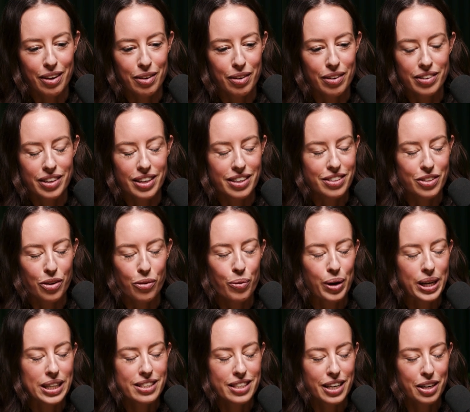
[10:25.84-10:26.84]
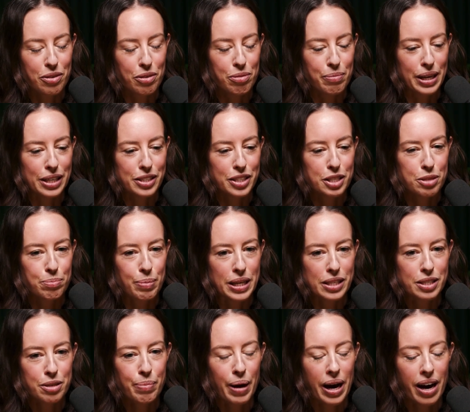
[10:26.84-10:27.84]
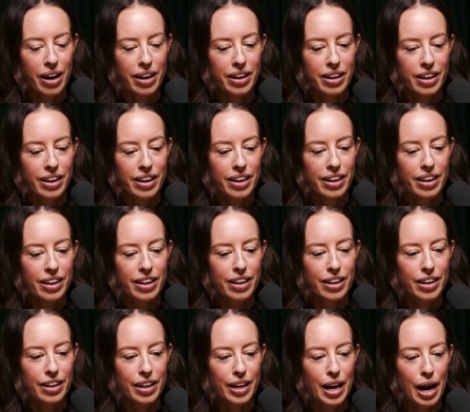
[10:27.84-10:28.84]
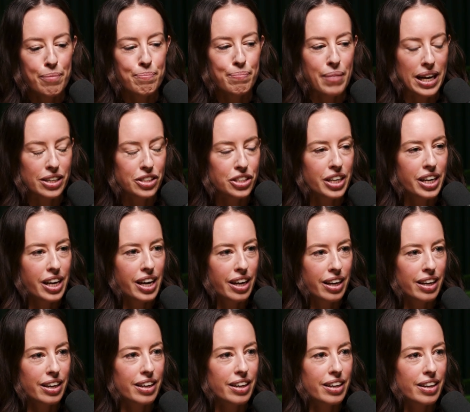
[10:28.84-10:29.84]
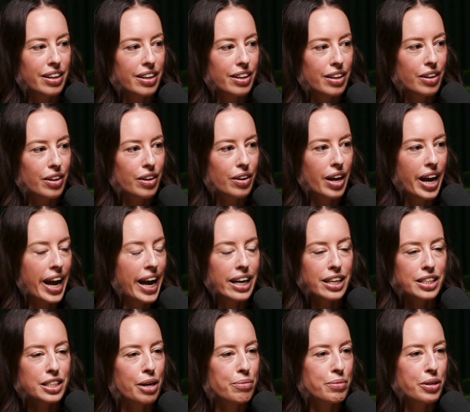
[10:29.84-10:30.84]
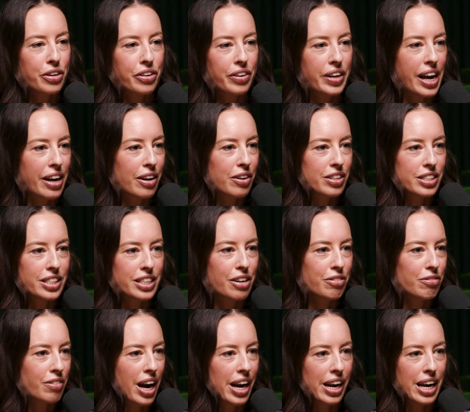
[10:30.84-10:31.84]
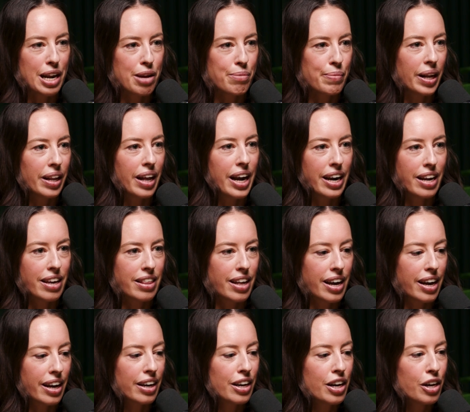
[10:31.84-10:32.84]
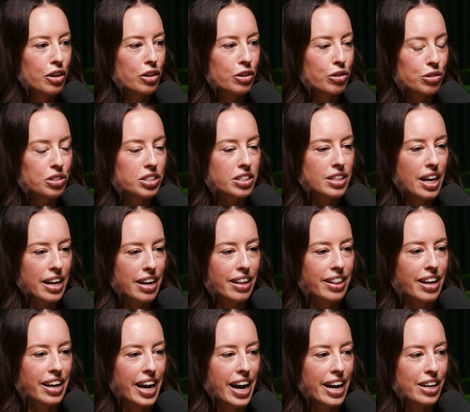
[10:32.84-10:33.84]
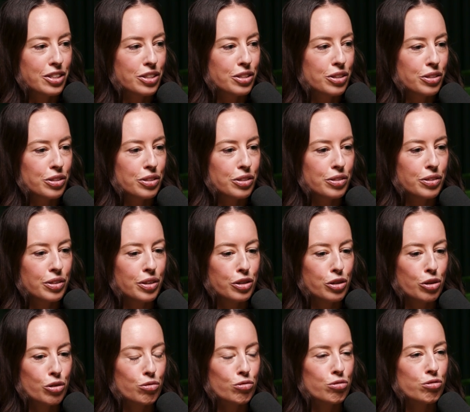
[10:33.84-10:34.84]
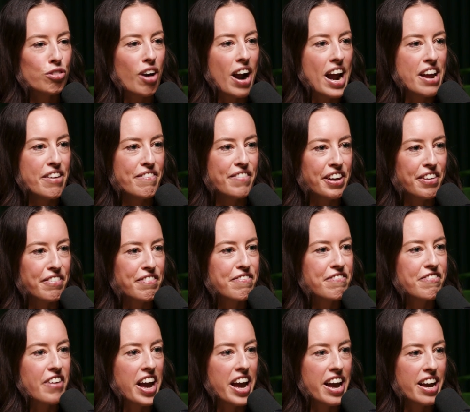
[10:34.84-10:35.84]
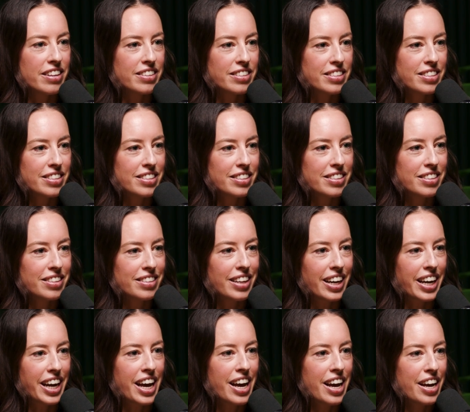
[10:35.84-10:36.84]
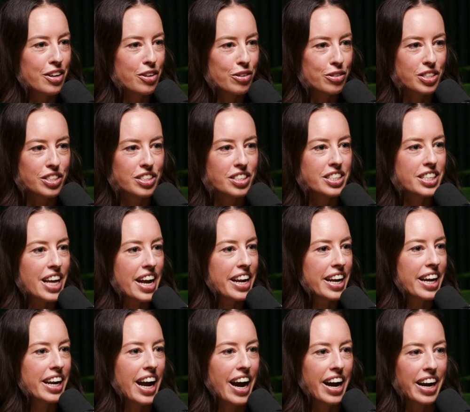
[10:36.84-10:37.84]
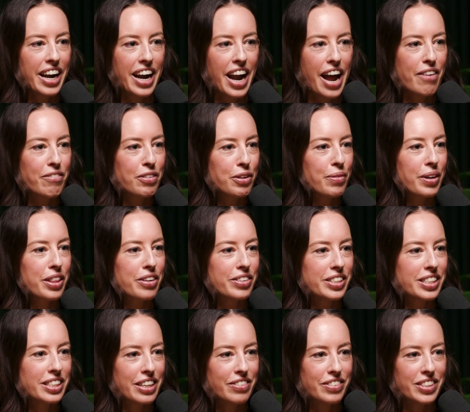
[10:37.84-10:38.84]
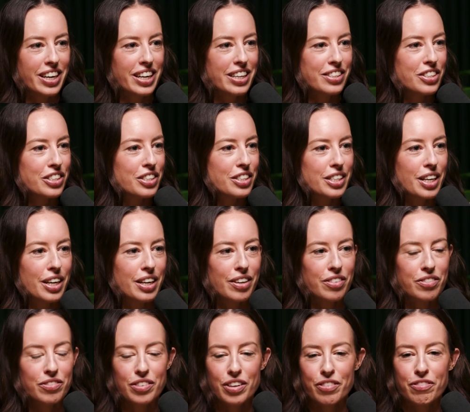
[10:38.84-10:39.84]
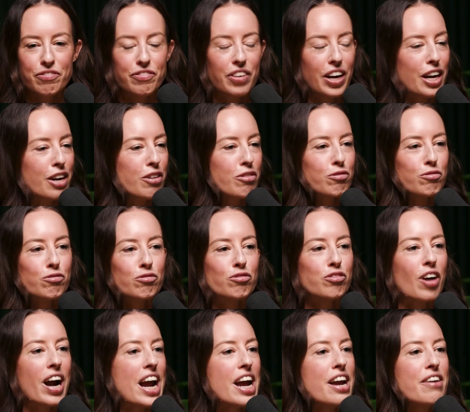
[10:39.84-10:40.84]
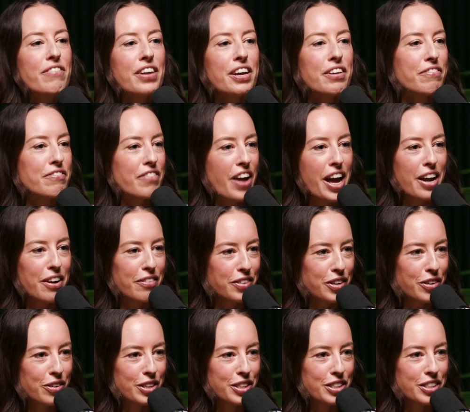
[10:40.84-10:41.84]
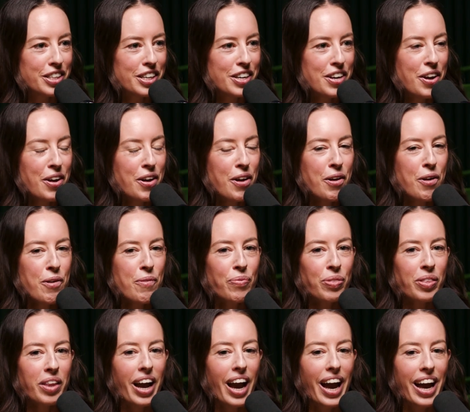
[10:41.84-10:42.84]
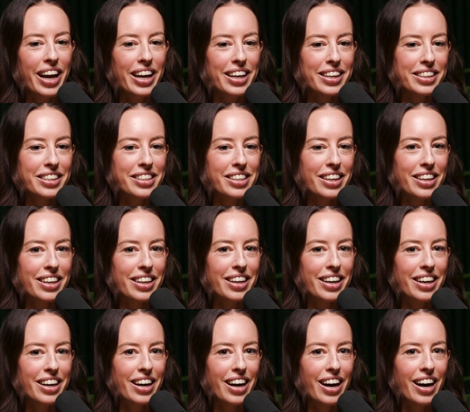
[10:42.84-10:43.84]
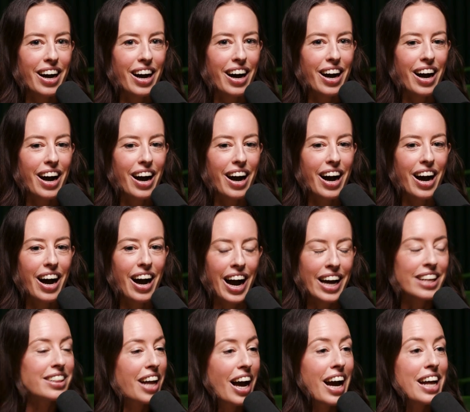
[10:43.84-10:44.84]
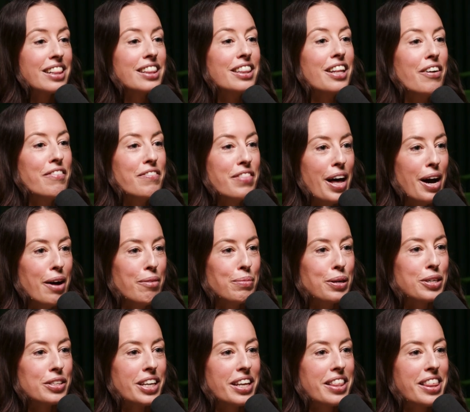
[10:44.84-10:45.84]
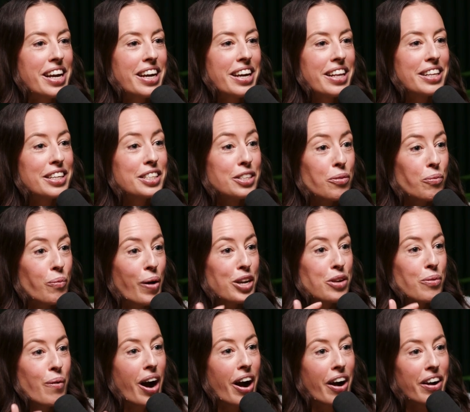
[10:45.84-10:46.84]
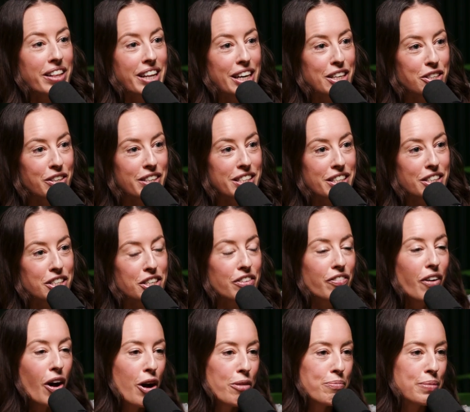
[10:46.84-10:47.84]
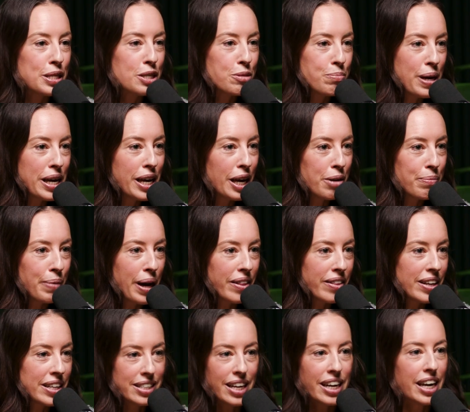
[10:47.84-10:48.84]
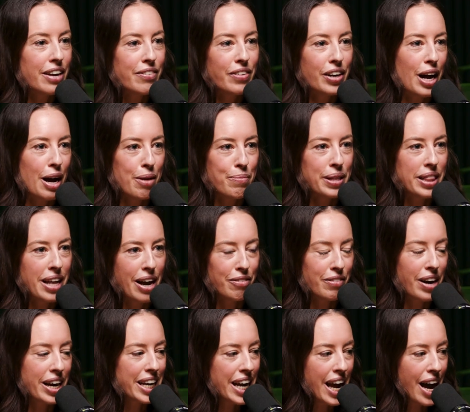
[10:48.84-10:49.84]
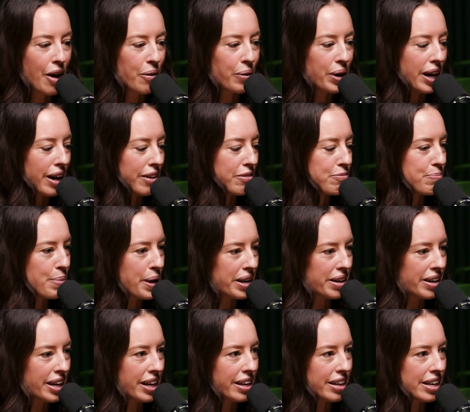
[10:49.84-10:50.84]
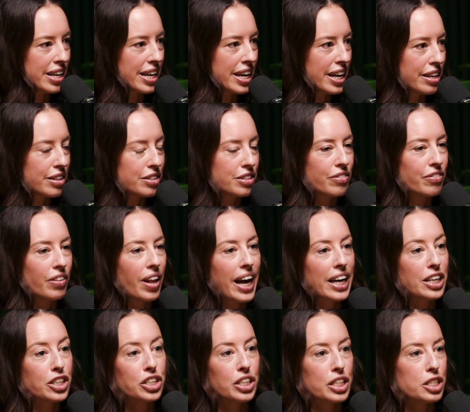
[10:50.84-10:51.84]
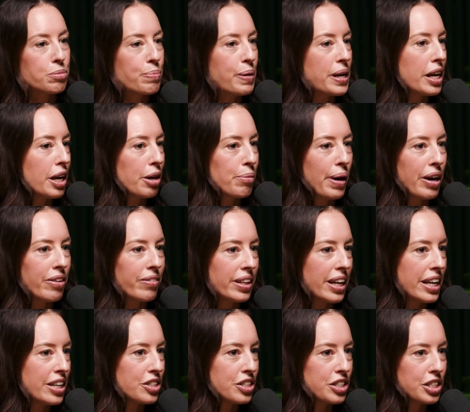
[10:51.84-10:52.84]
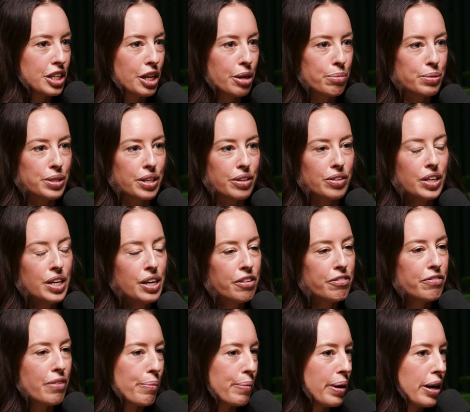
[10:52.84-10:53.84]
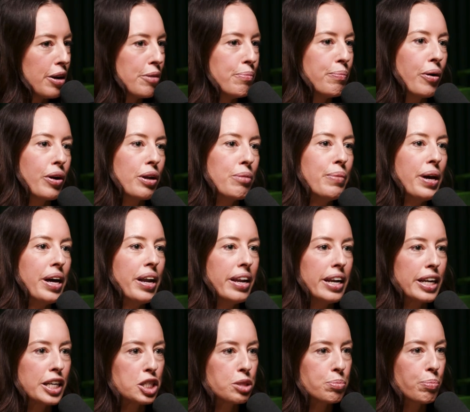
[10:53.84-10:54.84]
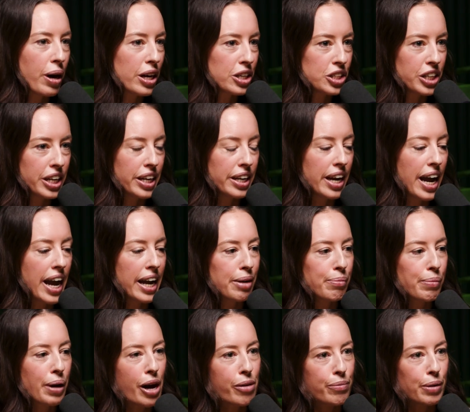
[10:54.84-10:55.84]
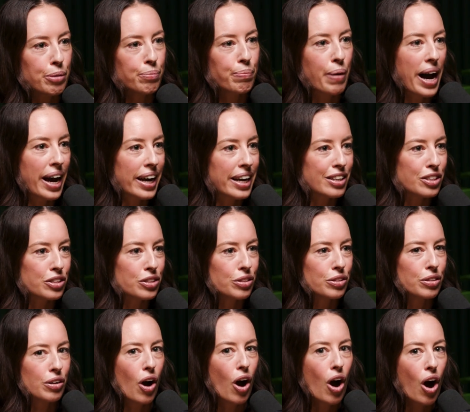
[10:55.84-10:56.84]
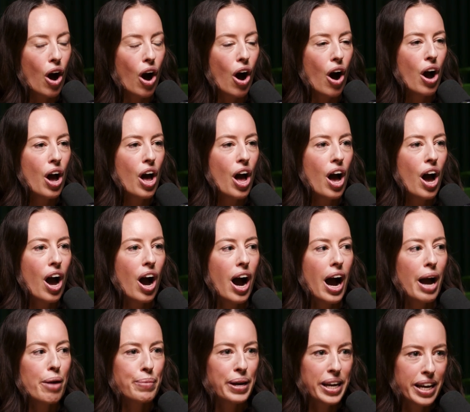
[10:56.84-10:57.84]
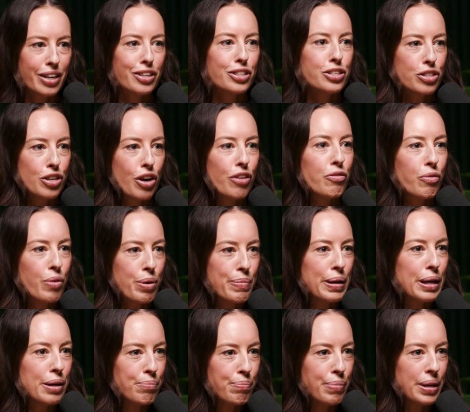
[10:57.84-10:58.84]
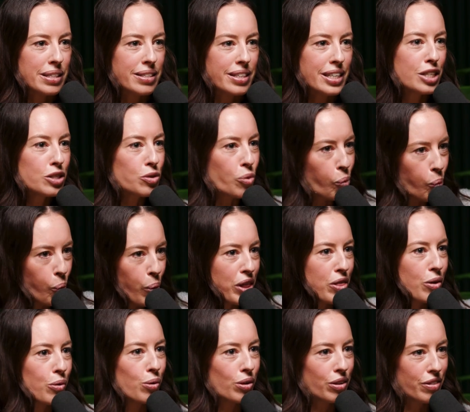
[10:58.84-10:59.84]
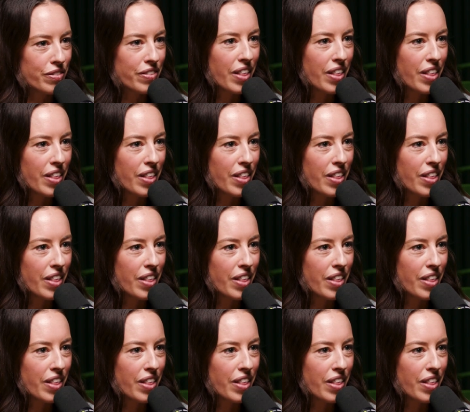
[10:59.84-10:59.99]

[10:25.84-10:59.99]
it's always stuck with me. She speaks about imagining anytime you create content, write an email, anything, you're sending that out to your raving fans. Like you're sending it out and everyone that receives it is just a fucking raving fan of yours. And I love that, because I think when you are in that transition of, I've been speaking about this, and even I'm in that right now, and I've been in years of like just speaking about relationships and feminine embodiment and expression, and I'm coming back into, I'm here to serve women in business with all of